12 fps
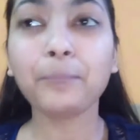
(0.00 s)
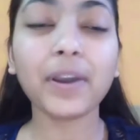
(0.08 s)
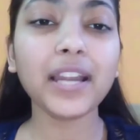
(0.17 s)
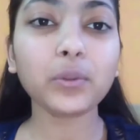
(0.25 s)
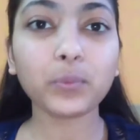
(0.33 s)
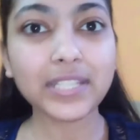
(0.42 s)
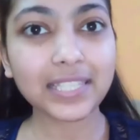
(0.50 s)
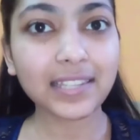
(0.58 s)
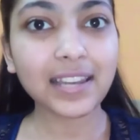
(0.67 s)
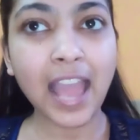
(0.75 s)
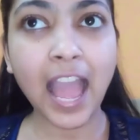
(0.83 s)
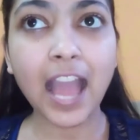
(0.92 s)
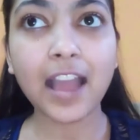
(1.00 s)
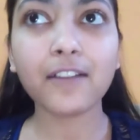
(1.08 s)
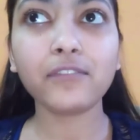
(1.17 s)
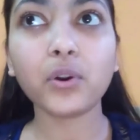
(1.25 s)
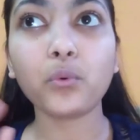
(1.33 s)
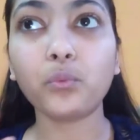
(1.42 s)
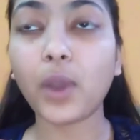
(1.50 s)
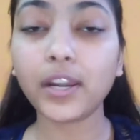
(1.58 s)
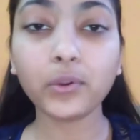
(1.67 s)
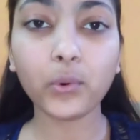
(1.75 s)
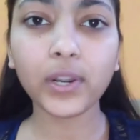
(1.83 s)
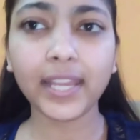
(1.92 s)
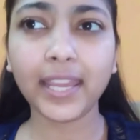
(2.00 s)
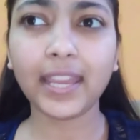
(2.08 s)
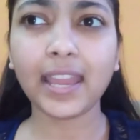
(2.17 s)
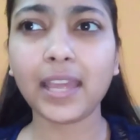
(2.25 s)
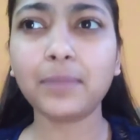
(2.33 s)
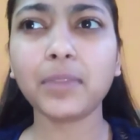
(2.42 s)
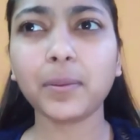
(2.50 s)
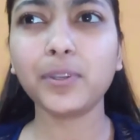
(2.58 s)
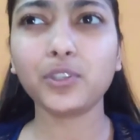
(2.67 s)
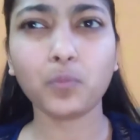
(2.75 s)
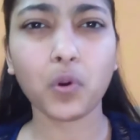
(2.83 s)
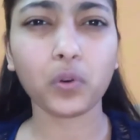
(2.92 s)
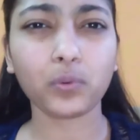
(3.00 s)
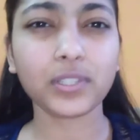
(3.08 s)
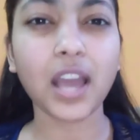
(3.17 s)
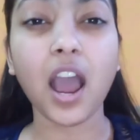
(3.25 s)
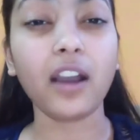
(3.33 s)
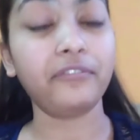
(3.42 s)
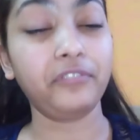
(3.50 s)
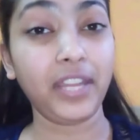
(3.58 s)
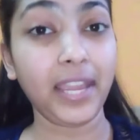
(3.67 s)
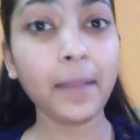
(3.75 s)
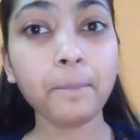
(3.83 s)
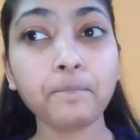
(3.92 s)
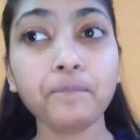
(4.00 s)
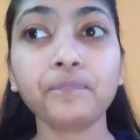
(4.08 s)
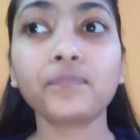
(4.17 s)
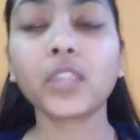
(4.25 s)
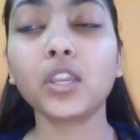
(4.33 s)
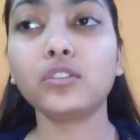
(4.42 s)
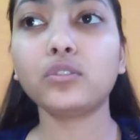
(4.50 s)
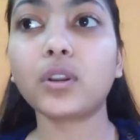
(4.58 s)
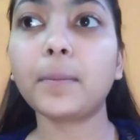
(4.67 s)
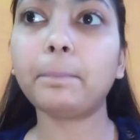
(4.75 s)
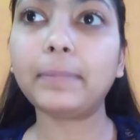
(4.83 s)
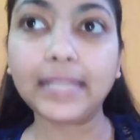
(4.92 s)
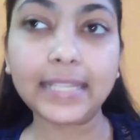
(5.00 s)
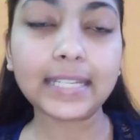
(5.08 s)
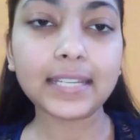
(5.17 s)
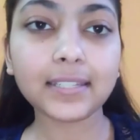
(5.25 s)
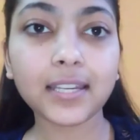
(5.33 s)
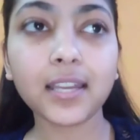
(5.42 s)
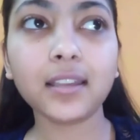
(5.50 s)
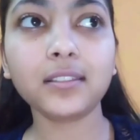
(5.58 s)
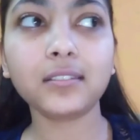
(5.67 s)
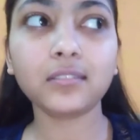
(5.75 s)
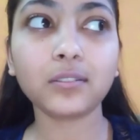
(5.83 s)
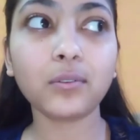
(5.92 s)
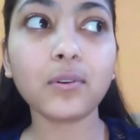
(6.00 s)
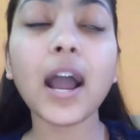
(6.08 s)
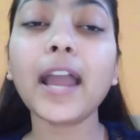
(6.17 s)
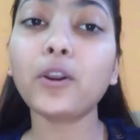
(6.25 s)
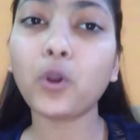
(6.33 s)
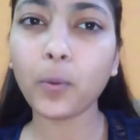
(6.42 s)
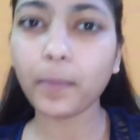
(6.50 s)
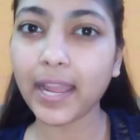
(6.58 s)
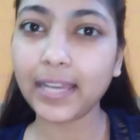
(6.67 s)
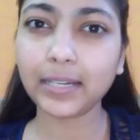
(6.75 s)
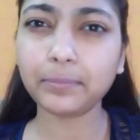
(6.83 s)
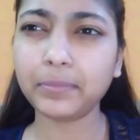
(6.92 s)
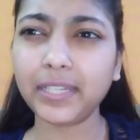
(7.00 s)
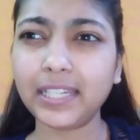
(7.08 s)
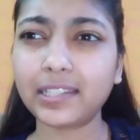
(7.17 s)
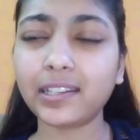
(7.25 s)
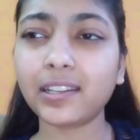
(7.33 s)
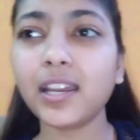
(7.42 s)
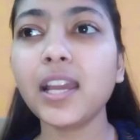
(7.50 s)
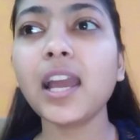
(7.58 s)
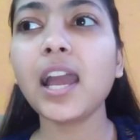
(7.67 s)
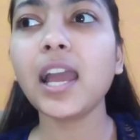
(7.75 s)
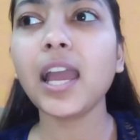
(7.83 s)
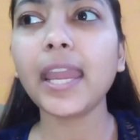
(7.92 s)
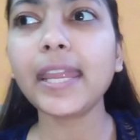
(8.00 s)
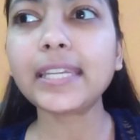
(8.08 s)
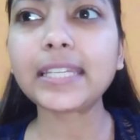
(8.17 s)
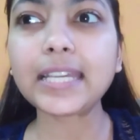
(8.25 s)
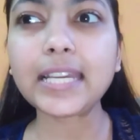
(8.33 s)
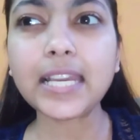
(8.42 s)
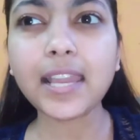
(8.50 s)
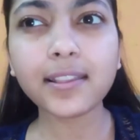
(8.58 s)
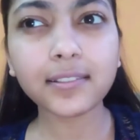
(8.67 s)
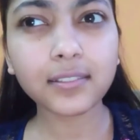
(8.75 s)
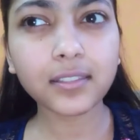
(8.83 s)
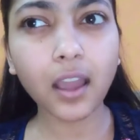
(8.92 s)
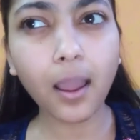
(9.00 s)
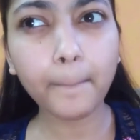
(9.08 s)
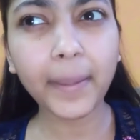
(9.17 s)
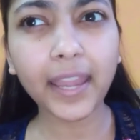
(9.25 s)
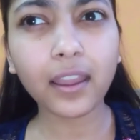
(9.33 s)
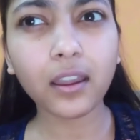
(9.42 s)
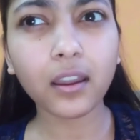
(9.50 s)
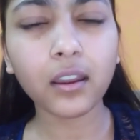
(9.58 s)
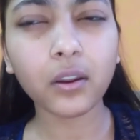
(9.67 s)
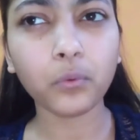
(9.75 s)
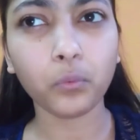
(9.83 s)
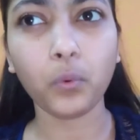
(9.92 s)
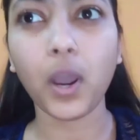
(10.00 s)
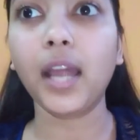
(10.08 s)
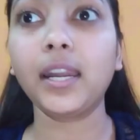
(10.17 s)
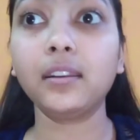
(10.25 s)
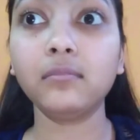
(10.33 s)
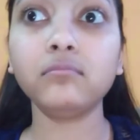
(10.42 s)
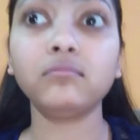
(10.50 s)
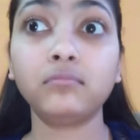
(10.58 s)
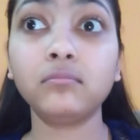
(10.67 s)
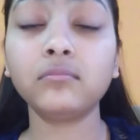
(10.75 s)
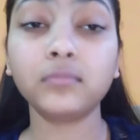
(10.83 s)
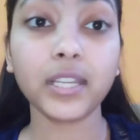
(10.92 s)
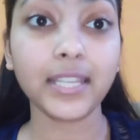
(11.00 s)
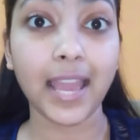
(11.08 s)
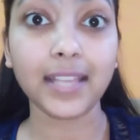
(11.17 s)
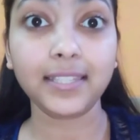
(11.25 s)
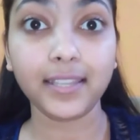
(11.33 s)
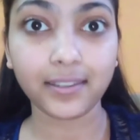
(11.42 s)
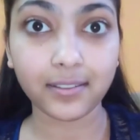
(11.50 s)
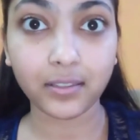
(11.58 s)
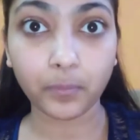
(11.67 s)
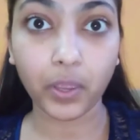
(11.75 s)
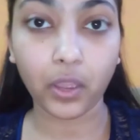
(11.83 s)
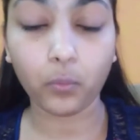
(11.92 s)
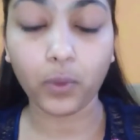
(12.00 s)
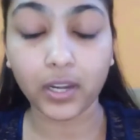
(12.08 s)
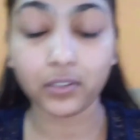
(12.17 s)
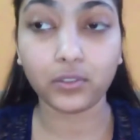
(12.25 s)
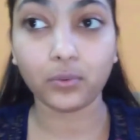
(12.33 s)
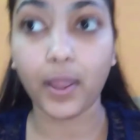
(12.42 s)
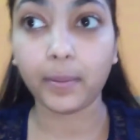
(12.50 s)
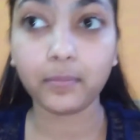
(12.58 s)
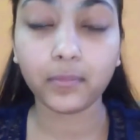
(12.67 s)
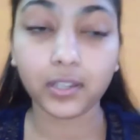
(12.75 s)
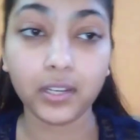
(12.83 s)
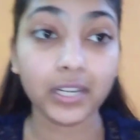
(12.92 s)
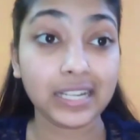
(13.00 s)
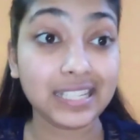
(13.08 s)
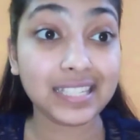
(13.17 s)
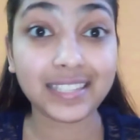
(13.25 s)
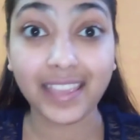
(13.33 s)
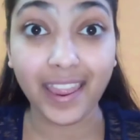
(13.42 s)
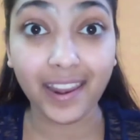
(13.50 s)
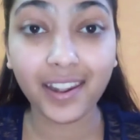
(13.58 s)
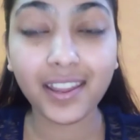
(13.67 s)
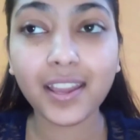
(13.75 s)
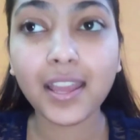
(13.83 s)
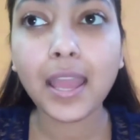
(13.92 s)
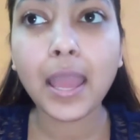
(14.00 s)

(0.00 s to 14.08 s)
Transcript: But we still have one whole day and maybe tomorrow's half day to complete it. So I hope I'll complete it. It is a big one. Yes, it is a big one. So I'm a little scared.